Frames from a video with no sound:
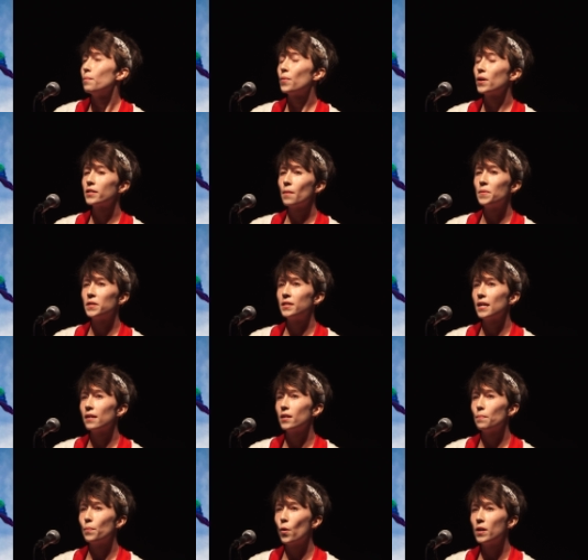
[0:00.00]
brings up a
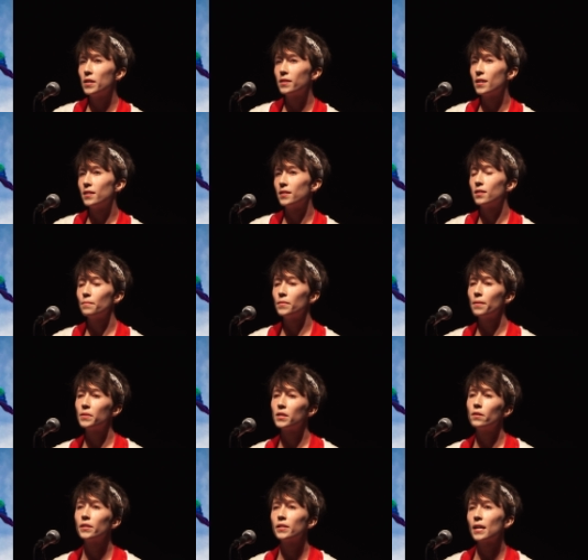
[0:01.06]
salient point that
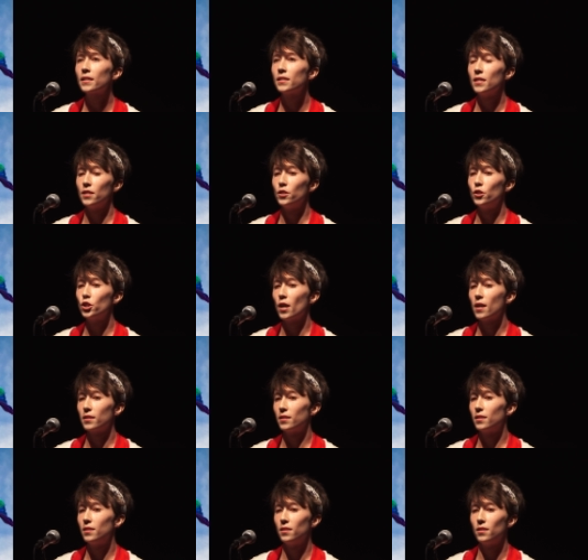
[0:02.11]
sometimes intersex is
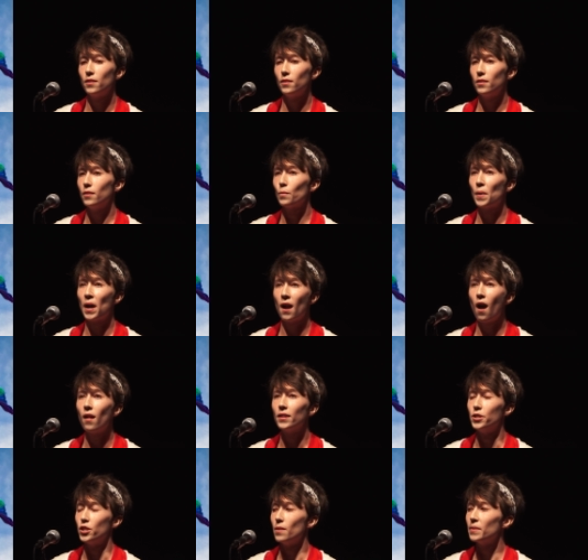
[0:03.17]
just your
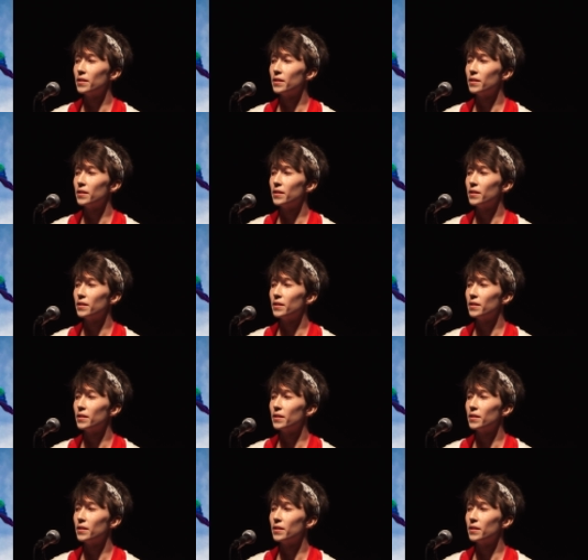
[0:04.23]
biology,